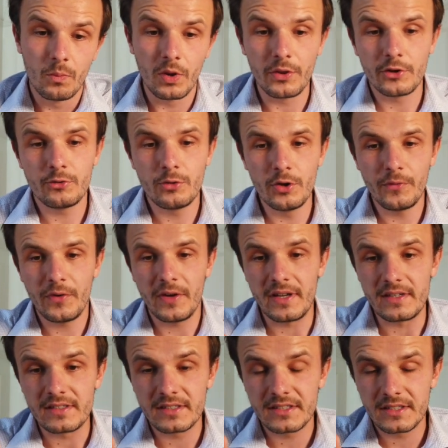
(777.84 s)
Well, the truth
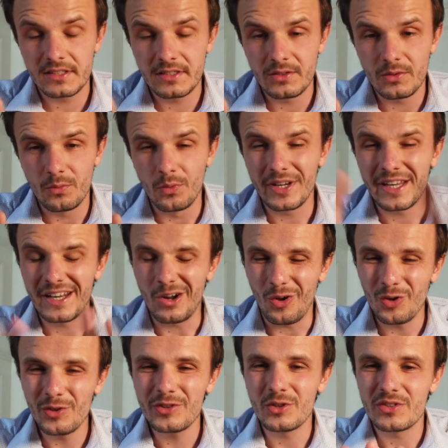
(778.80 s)
is, we can
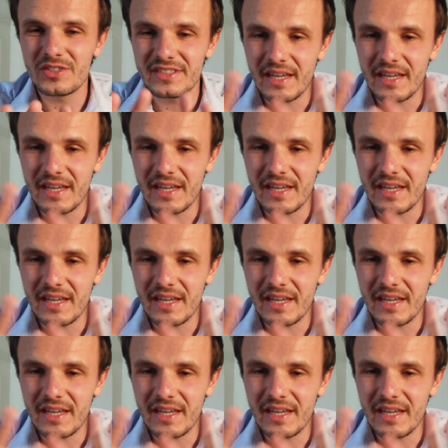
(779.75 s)
also